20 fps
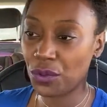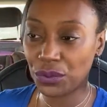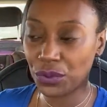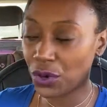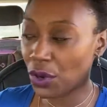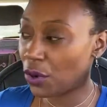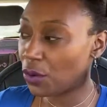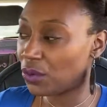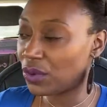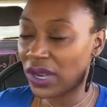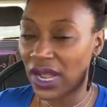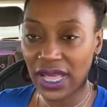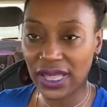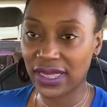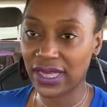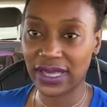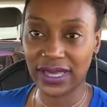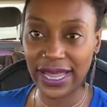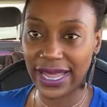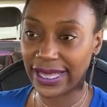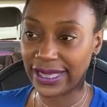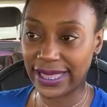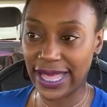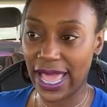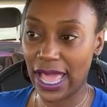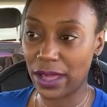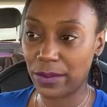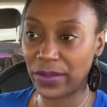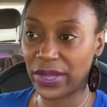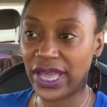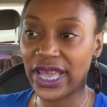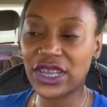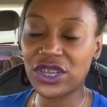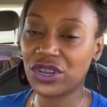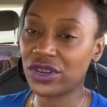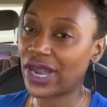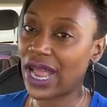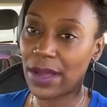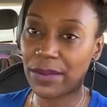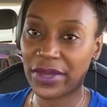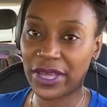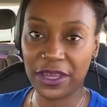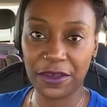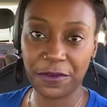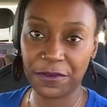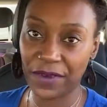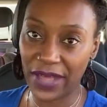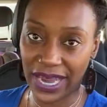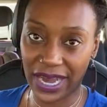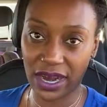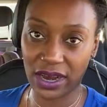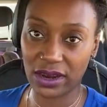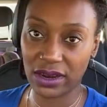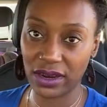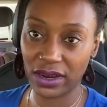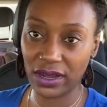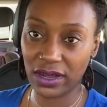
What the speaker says: nothing like that, because you're not being fair.